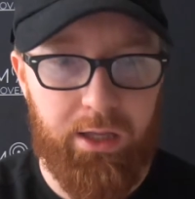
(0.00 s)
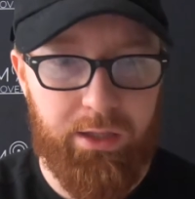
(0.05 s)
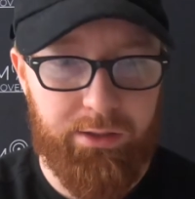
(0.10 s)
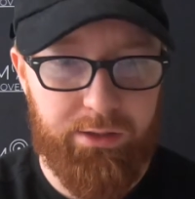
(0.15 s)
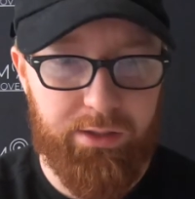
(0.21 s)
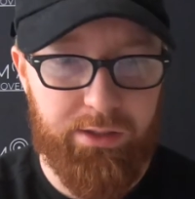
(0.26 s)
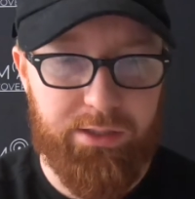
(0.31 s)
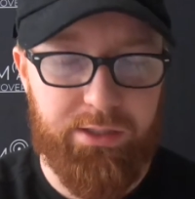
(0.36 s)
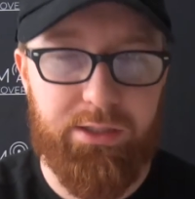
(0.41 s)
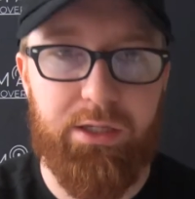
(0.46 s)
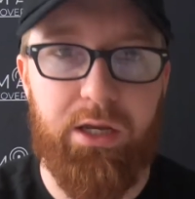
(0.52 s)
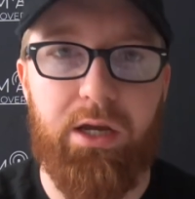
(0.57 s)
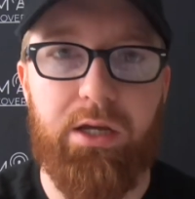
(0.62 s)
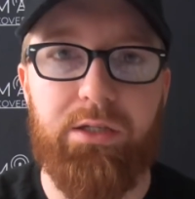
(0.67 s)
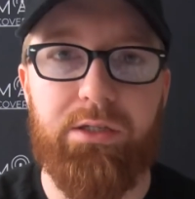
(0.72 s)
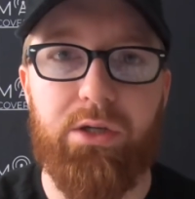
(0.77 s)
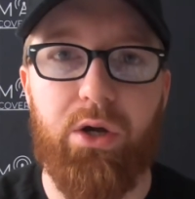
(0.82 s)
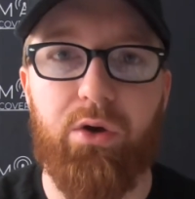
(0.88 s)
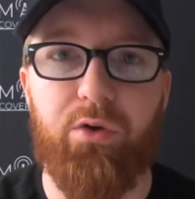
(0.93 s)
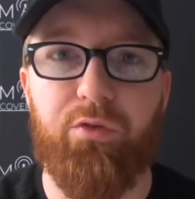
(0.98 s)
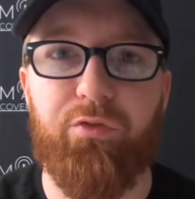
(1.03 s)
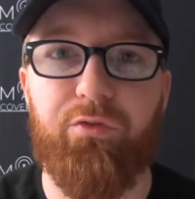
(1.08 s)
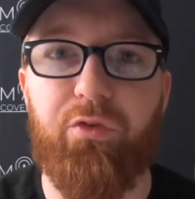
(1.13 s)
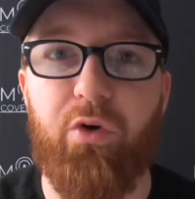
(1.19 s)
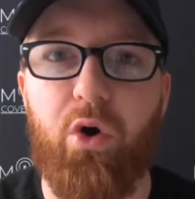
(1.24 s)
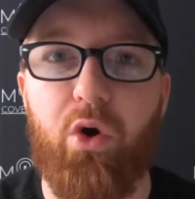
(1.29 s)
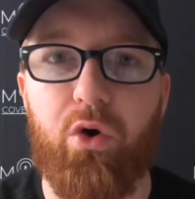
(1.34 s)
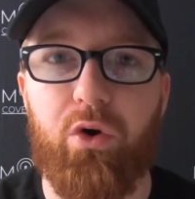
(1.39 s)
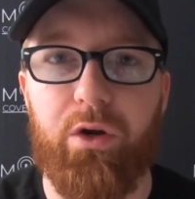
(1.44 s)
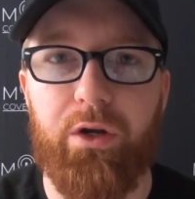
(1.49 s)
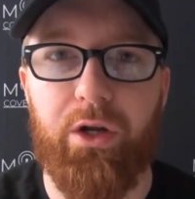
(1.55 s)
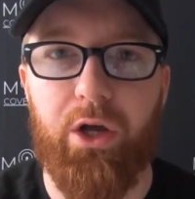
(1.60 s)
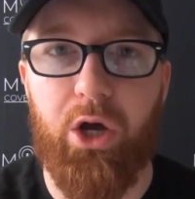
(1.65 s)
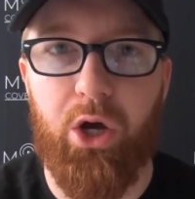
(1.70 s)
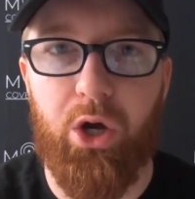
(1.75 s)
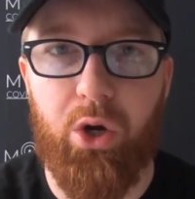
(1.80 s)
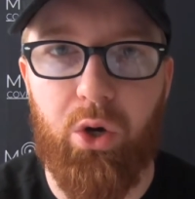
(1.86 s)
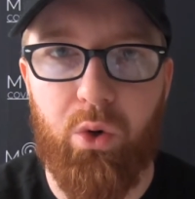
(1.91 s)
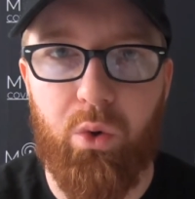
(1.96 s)
The Suns are
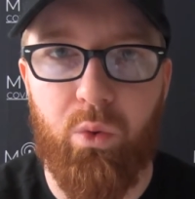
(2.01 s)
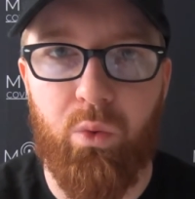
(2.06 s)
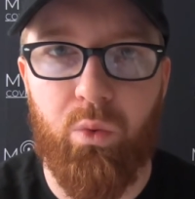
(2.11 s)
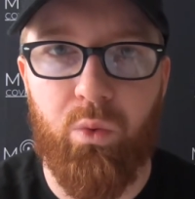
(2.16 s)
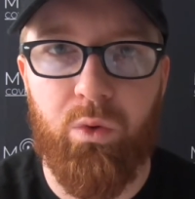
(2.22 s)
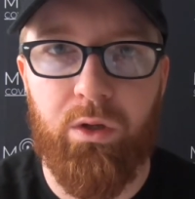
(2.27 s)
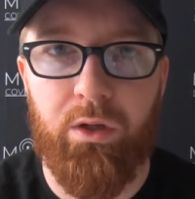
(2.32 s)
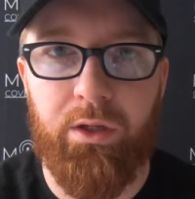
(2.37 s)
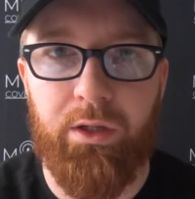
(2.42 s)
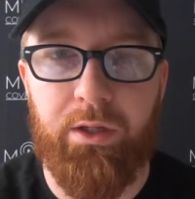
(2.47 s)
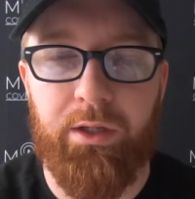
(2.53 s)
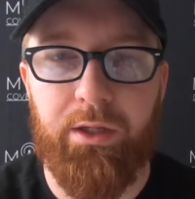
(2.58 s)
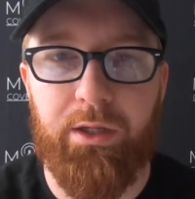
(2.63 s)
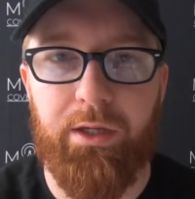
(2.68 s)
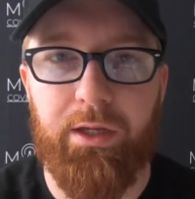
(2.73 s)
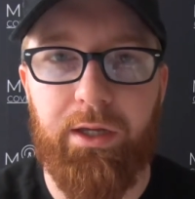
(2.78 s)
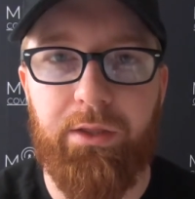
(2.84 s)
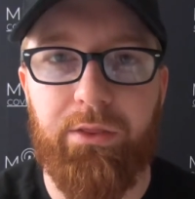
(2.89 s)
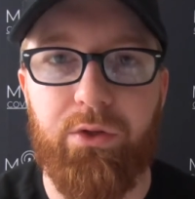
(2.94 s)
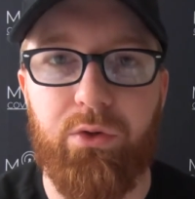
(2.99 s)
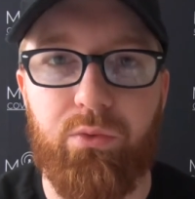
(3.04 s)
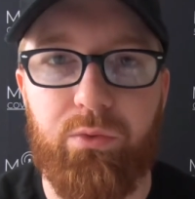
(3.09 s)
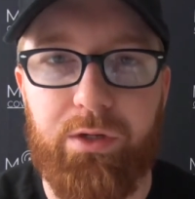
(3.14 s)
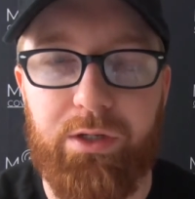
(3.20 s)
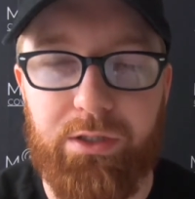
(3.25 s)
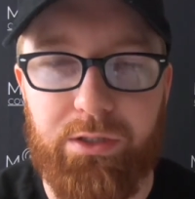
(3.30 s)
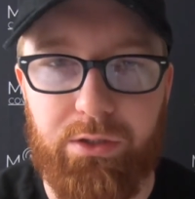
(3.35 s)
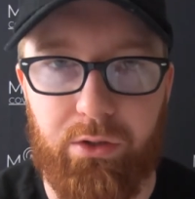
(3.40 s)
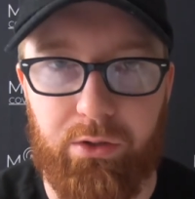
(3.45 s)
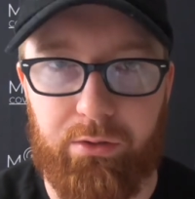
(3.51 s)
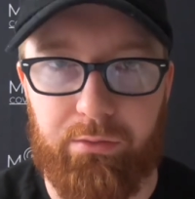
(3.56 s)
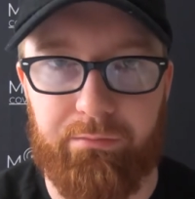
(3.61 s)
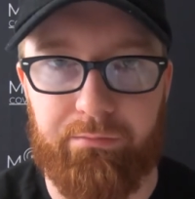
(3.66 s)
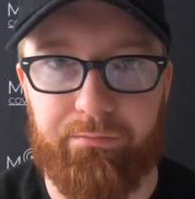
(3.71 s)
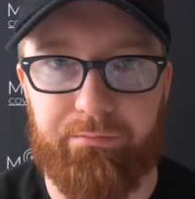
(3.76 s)
4-0 in the restart.